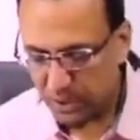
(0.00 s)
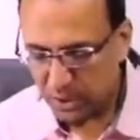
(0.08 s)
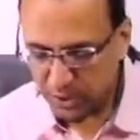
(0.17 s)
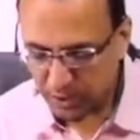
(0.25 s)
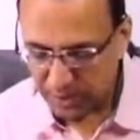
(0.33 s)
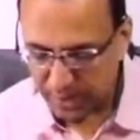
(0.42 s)

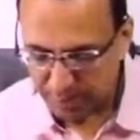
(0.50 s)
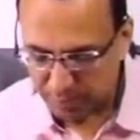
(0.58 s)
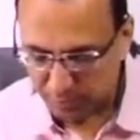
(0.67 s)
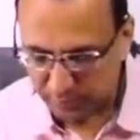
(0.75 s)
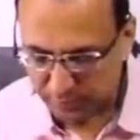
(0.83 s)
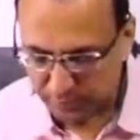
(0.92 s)
The
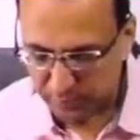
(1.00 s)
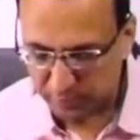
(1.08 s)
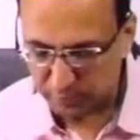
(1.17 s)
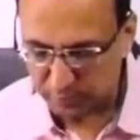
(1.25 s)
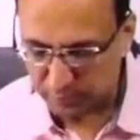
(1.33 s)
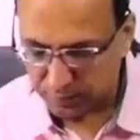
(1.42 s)
abducent,
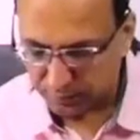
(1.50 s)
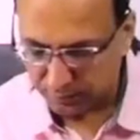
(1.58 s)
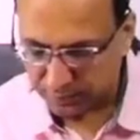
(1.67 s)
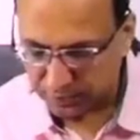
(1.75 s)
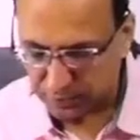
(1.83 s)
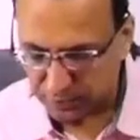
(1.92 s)
the
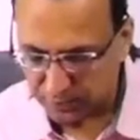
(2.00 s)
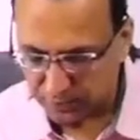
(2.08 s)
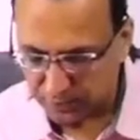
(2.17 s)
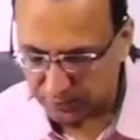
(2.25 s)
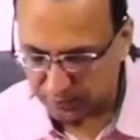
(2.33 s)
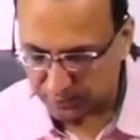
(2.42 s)

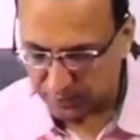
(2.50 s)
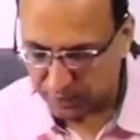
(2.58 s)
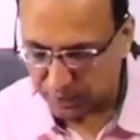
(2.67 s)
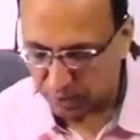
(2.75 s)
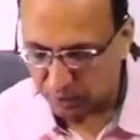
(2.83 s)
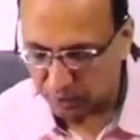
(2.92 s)
facial,
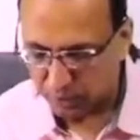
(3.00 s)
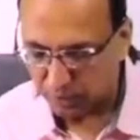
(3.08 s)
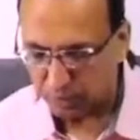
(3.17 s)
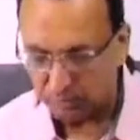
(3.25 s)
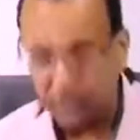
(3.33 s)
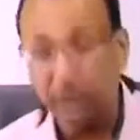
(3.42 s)
and the
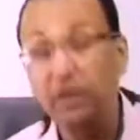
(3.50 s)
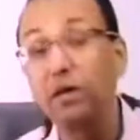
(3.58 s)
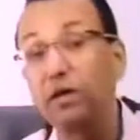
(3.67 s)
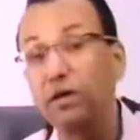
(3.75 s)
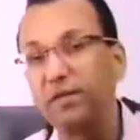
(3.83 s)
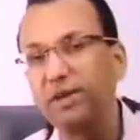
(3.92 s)

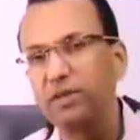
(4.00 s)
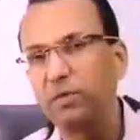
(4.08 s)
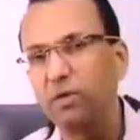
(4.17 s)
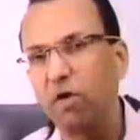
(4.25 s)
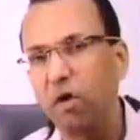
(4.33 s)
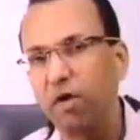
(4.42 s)

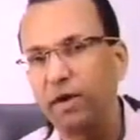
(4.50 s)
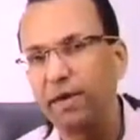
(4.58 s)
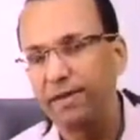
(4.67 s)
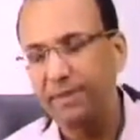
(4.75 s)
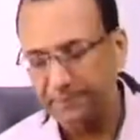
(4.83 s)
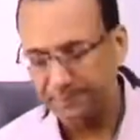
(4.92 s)

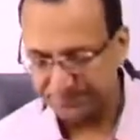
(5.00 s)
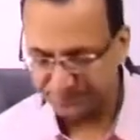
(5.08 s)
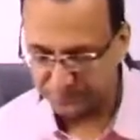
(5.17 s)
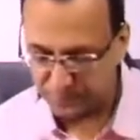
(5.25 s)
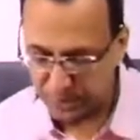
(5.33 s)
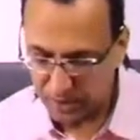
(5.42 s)
vestibulocochlear.
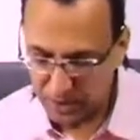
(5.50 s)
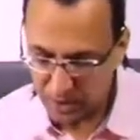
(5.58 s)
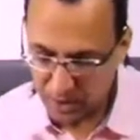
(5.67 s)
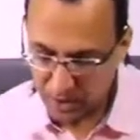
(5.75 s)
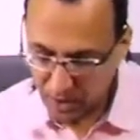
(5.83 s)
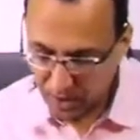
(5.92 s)

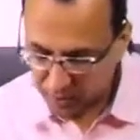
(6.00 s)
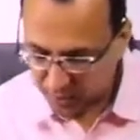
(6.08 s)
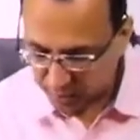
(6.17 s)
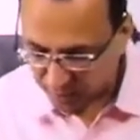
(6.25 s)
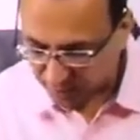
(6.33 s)
Then you have